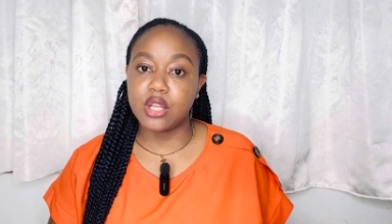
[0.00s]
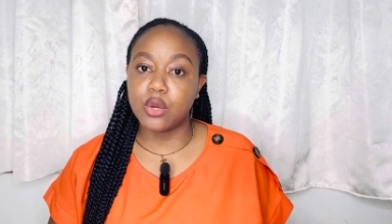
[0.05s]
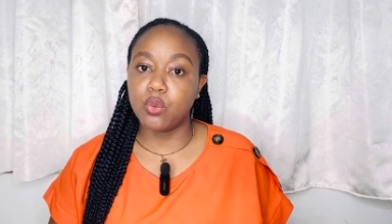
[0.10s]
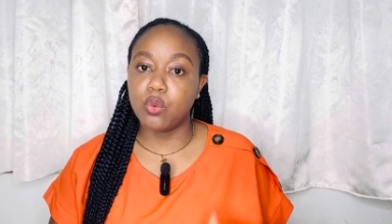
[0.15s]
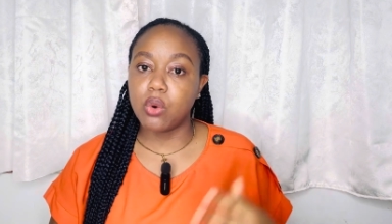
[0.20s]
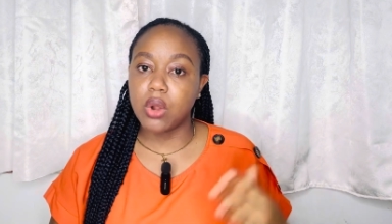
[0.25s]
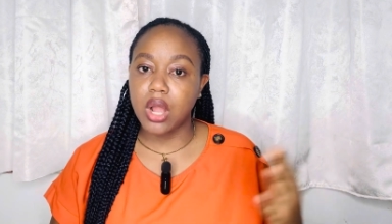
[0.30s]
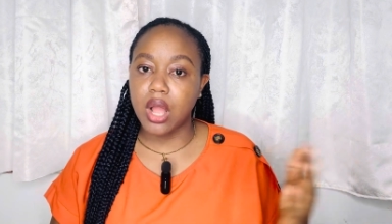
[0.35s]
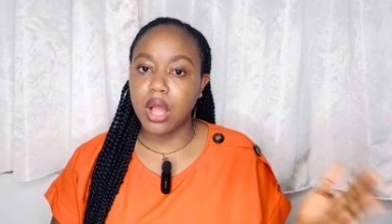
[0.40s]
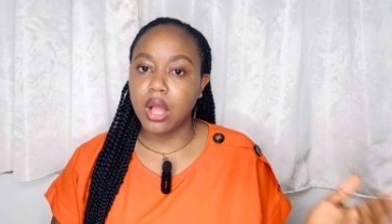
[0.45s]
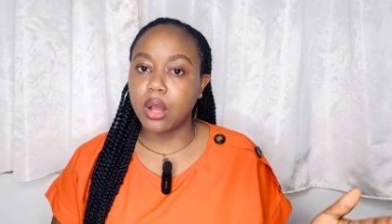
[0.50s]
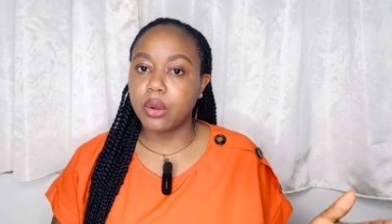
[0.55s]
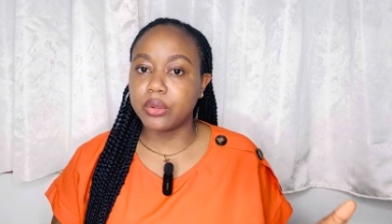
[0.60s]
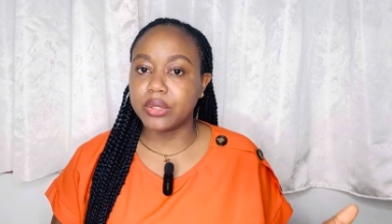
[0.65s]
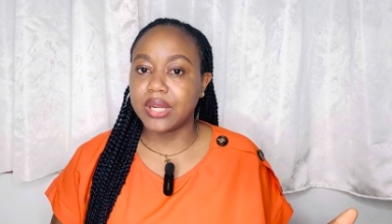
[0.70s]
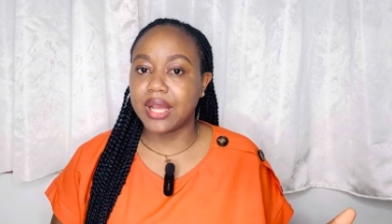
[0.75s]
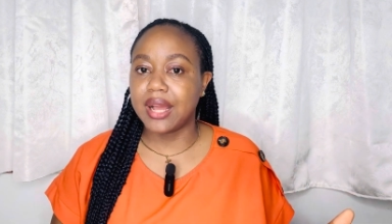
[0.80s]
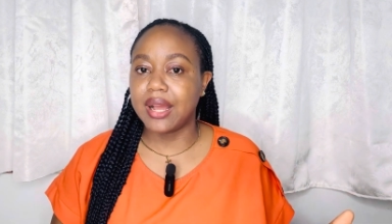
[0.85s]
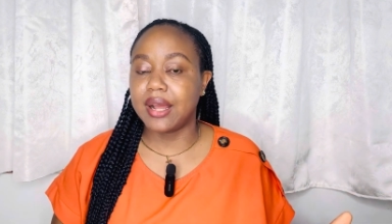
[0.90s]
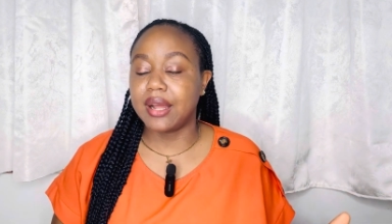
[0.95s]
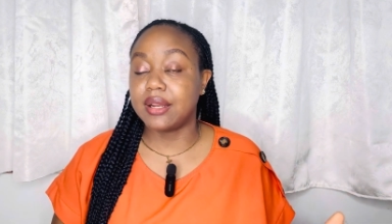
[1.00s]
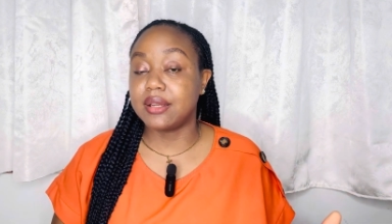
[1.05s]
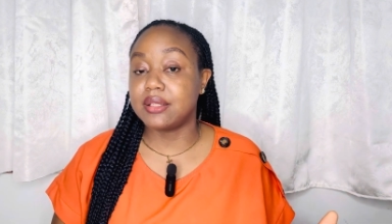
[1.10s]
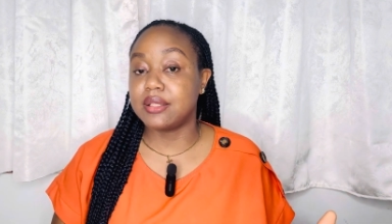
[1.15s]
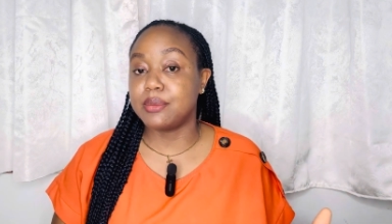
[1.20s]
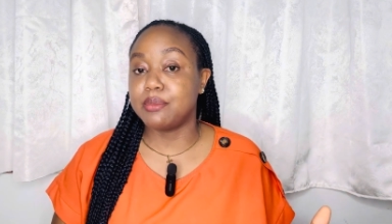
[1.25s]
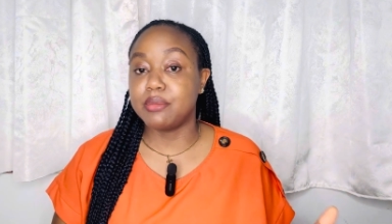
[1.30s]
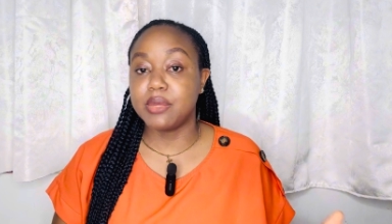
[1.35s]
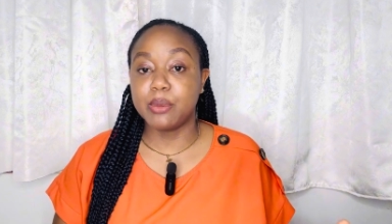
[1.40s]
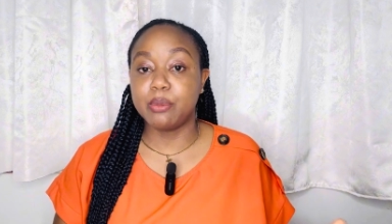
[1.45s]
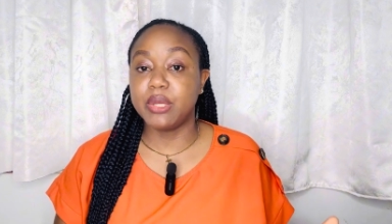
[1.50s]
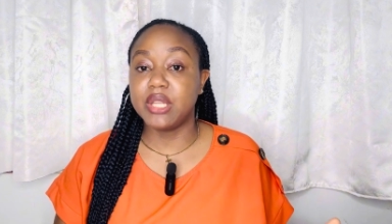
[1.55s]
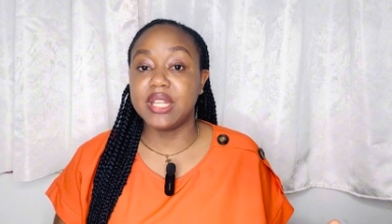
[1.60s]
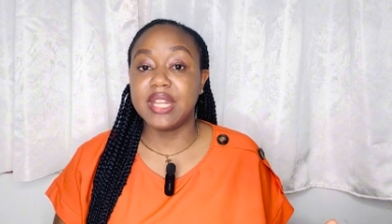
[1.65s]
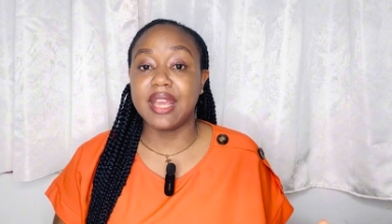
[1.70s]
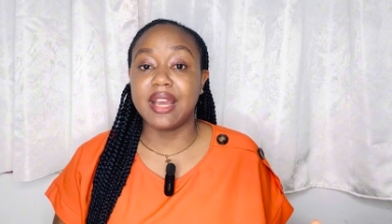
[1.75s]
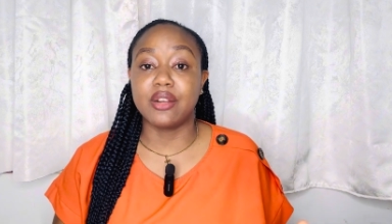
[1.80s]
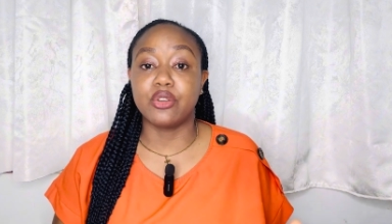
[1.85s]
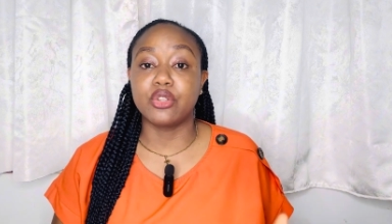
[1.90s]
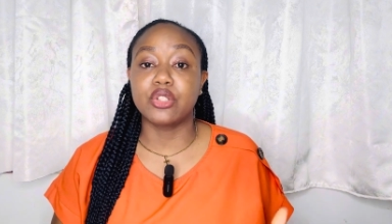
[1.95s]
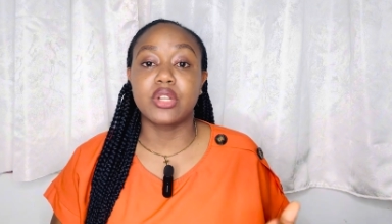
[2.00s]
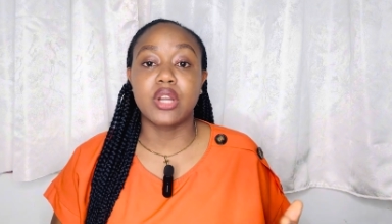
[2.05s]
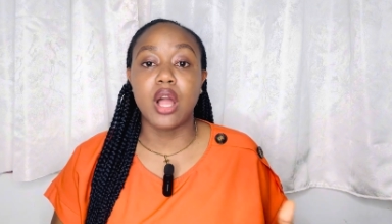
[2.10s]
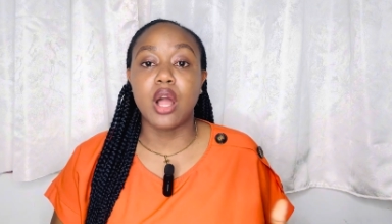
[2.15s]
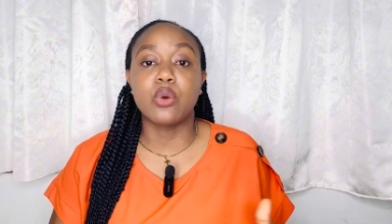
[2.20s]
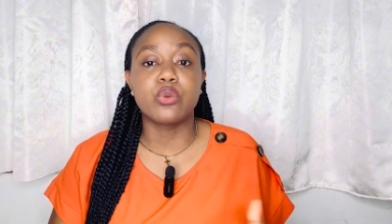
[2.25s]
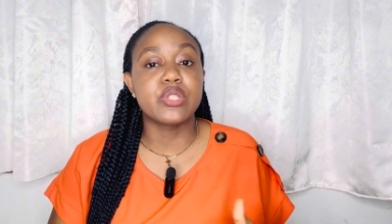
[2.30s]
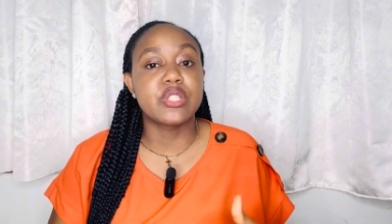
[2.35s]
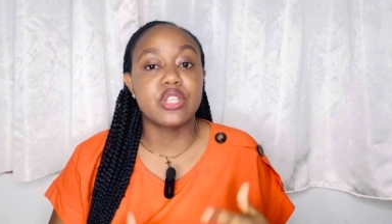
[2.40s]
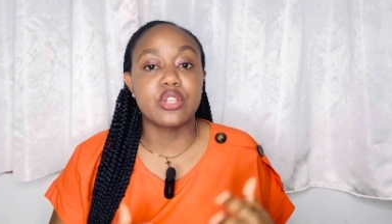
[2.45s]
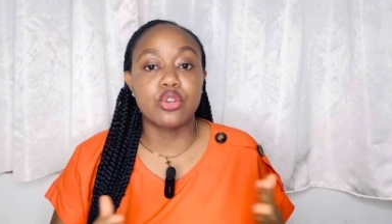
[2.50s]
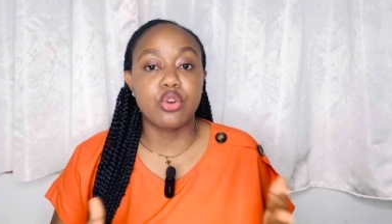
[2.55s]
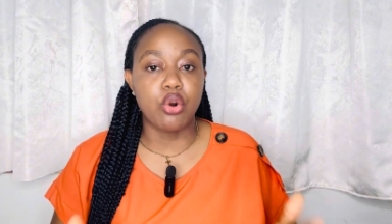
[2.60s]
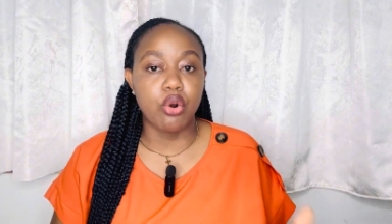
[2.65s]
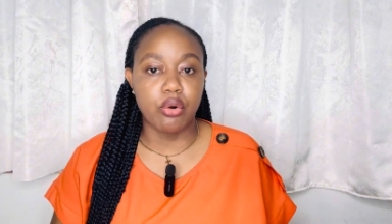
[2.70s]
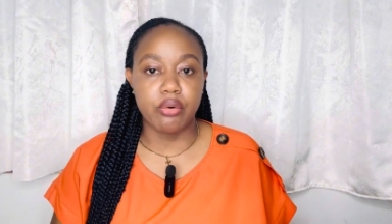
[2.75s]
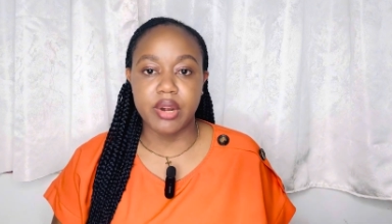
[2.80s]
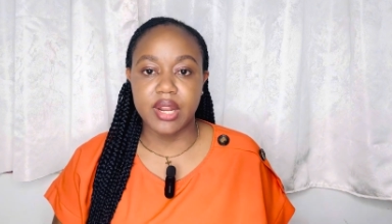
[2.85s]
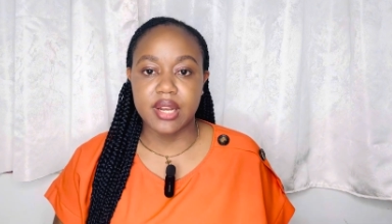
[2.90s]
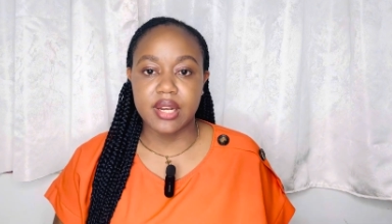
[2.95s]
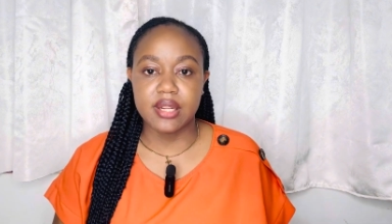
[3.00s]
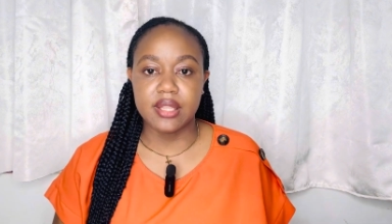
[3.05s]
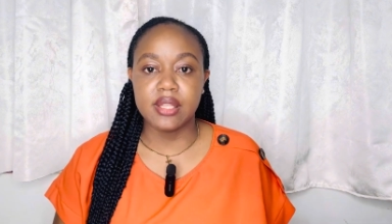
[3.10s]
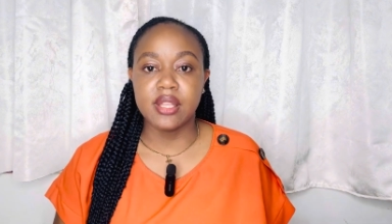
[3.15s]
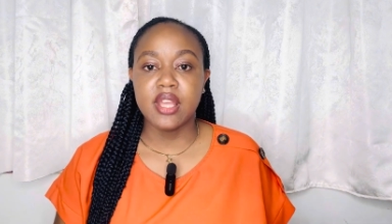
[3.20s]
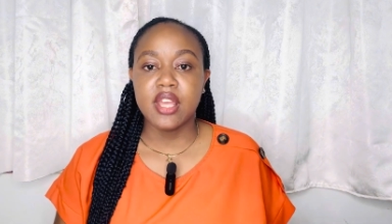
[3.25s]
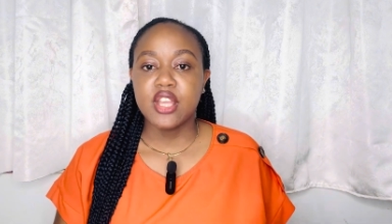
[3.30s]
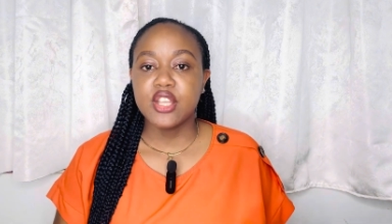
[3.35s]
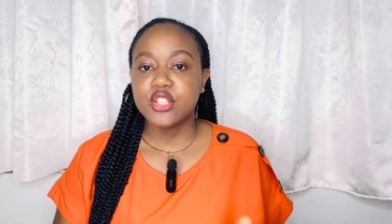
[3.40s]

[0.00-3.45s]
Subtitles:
They will count and maybe they are not counting correctly,